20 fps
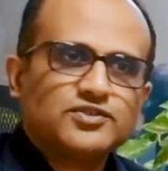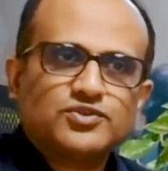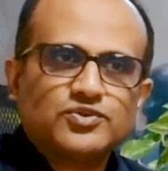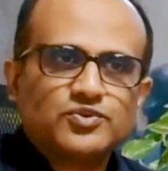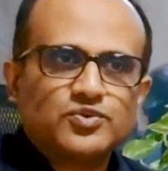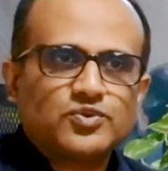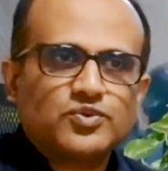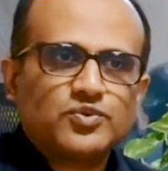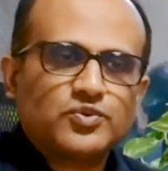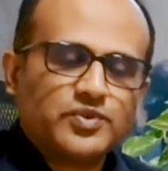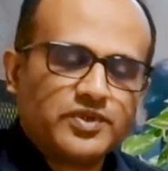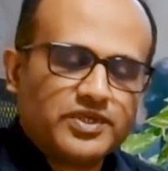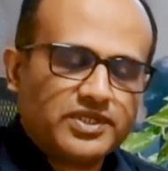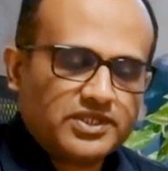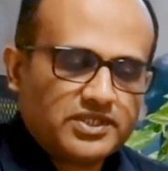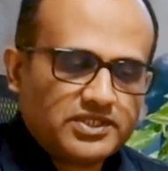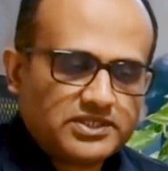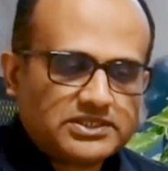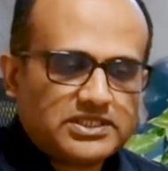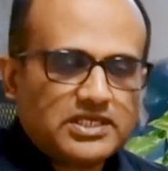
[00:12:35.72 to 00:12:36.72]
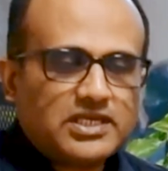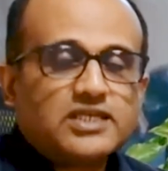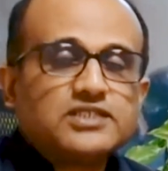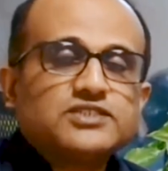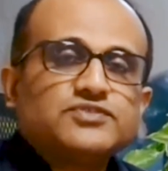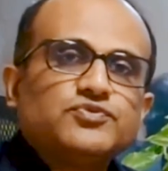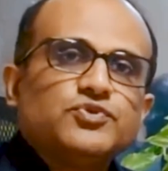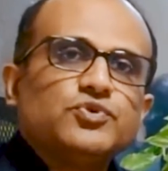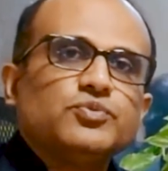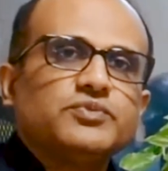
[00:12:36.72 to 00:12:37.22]
So in this
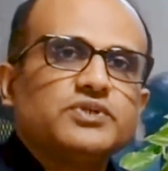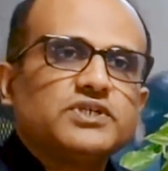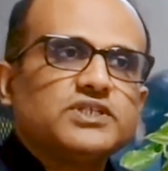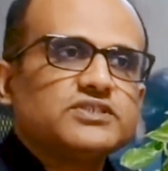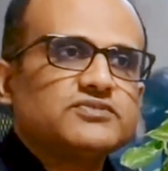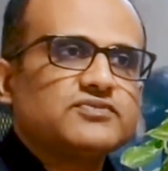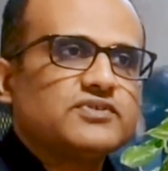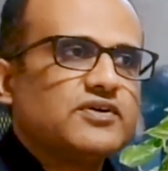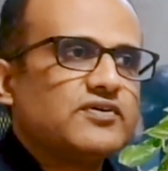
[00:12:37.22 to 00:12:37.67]
last few minutes,